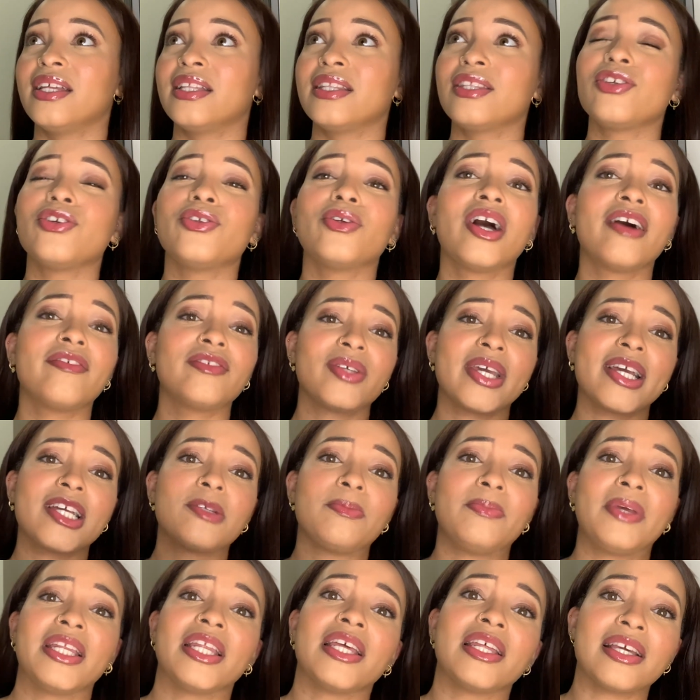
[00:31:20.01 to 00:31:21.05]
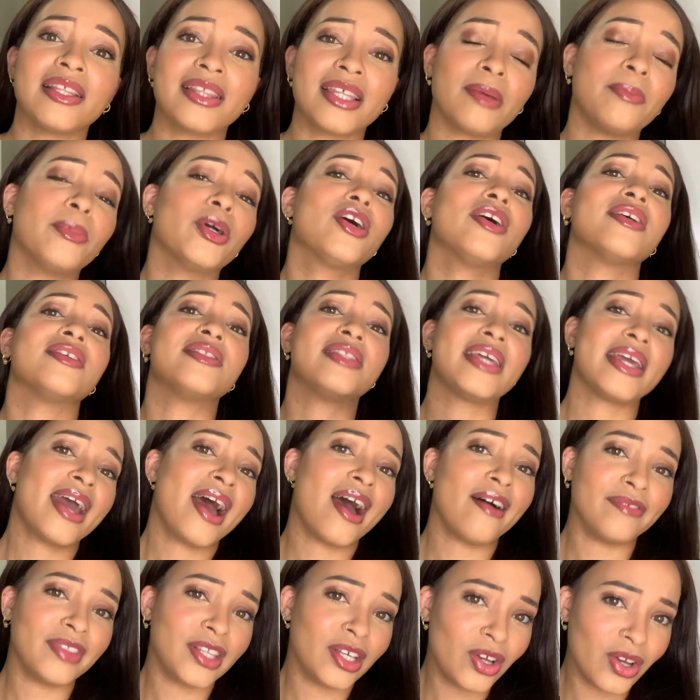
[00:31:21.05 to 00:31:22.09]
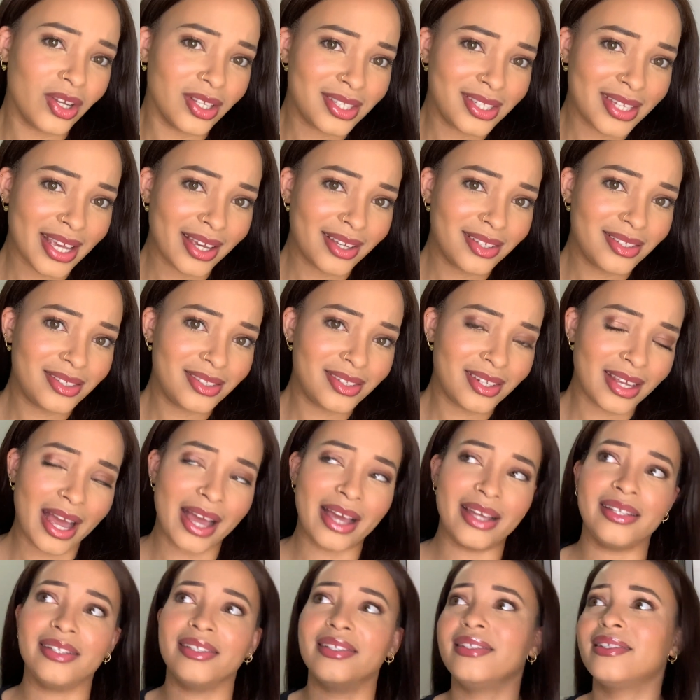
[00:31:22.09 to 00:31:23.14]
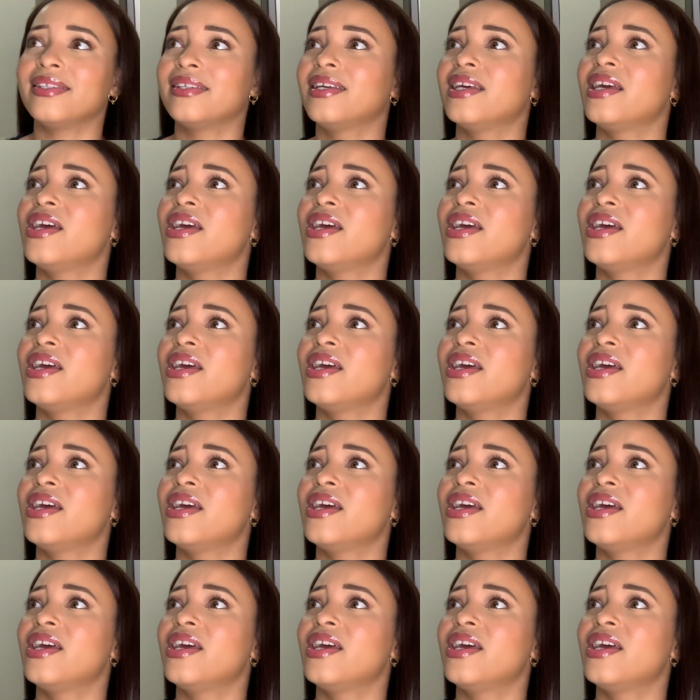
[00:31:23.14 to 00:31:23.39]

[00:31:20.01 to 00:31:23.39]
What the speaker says: you don't have to explain anything because they have the context, and